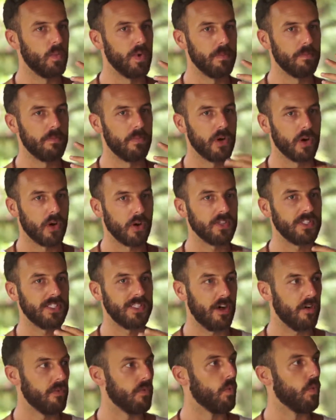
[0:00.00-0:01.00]
We put our
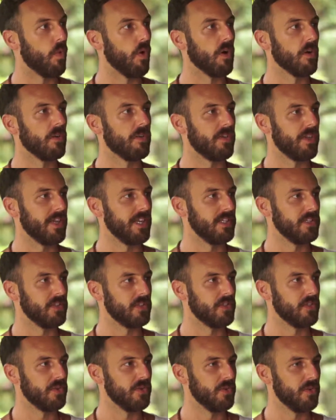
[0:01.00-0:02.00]
self-worth
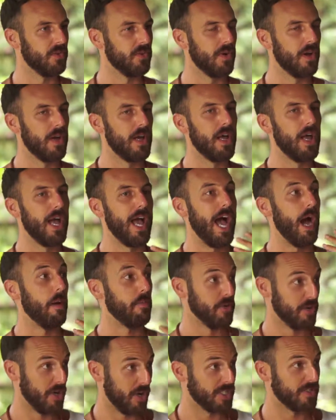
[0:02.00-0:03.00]
into
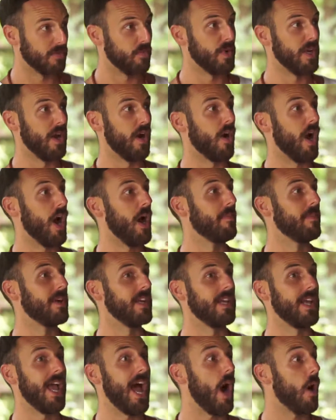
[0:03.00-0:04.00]
how productive we are, how
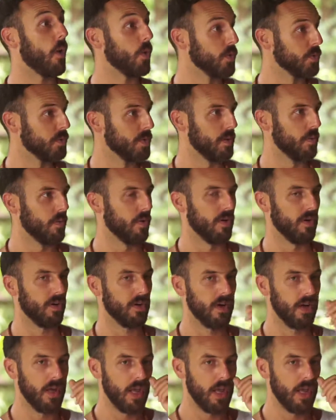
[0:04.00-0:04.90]
many hours we work.